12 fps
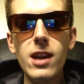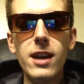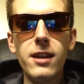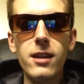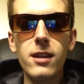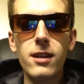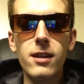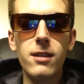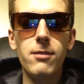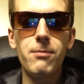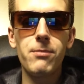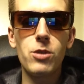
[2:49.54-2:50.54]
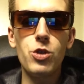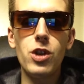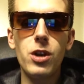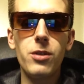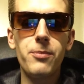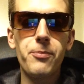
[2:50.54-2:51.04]
And uh, you
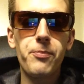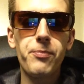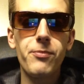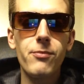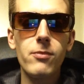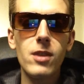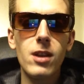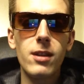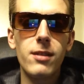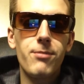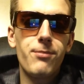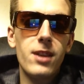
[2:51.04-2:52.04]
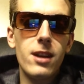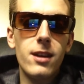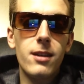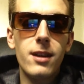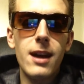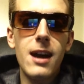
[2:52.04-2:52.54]
know,
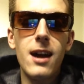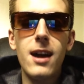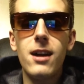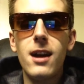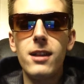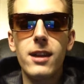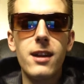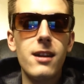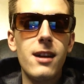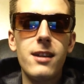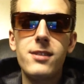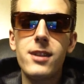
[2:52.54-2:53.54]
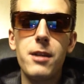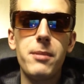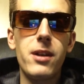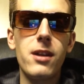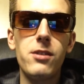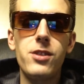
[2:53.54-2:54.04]
yeah, like I say
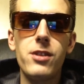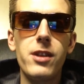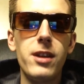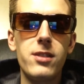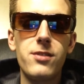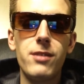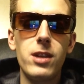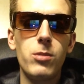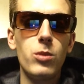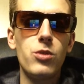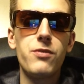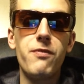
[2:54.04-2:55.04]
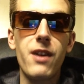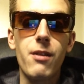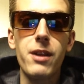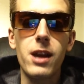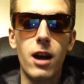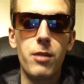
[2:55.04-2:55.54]
about Algieri, it's it was
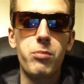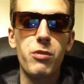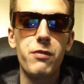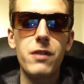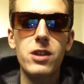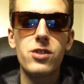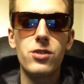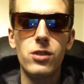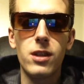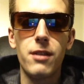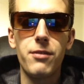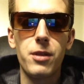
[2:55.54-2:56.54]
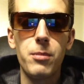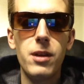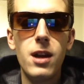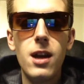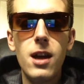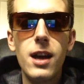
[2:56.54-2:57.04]
very unprofessional of him.
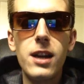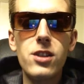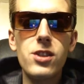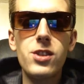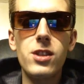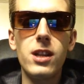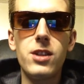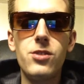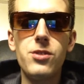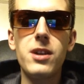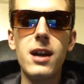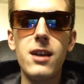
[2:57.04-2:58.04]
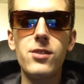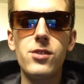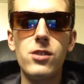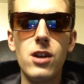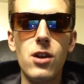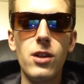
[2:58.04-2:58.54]
And just to let you
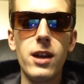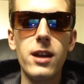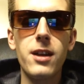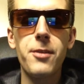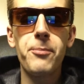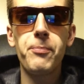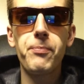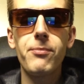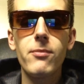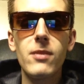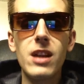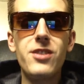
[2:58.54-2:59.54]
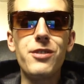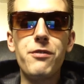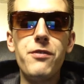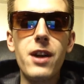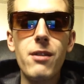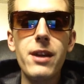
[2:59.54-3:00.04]
guys know, like it's a
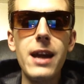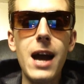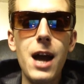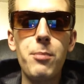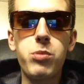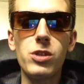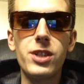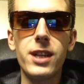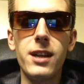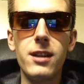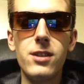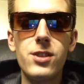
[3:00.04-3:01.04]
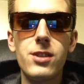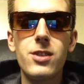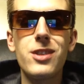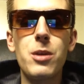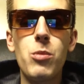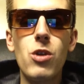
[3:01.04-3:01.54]
very high percentage,
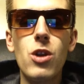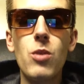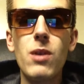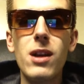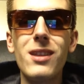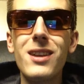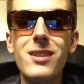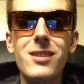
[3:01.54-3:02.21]
somewhere around like